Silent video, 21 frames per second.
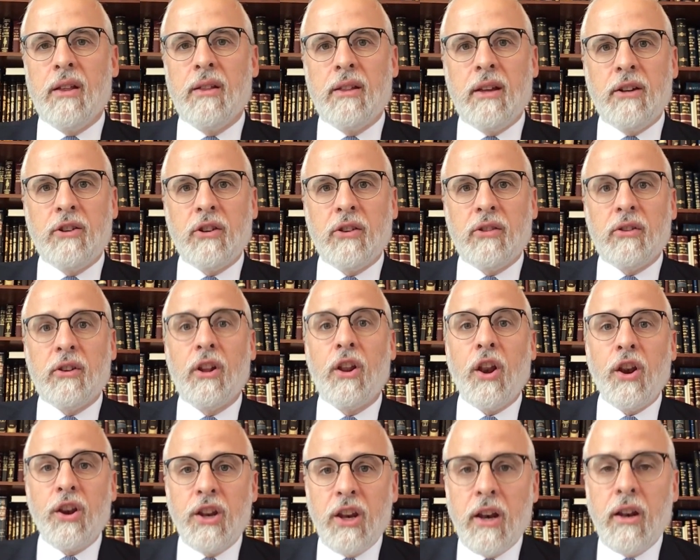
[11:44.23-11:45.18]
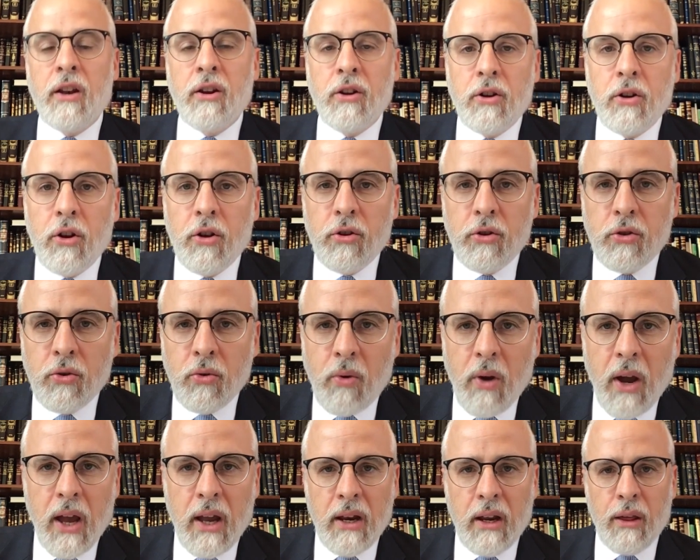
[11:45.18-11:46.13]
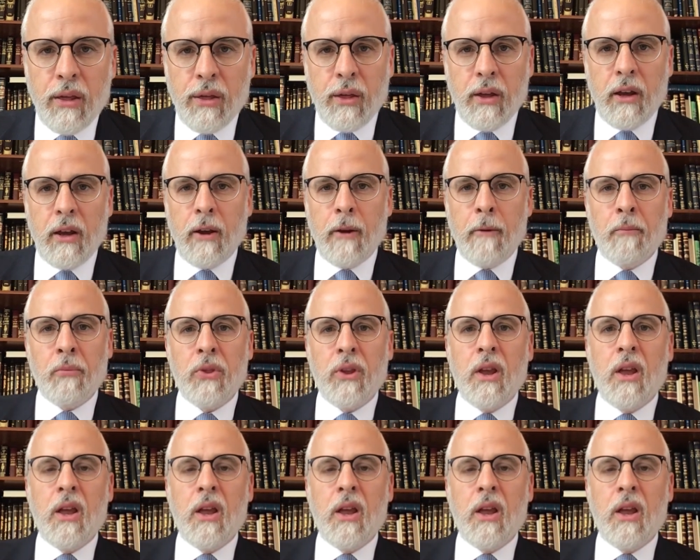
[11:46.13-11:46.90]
They just didn't do anything.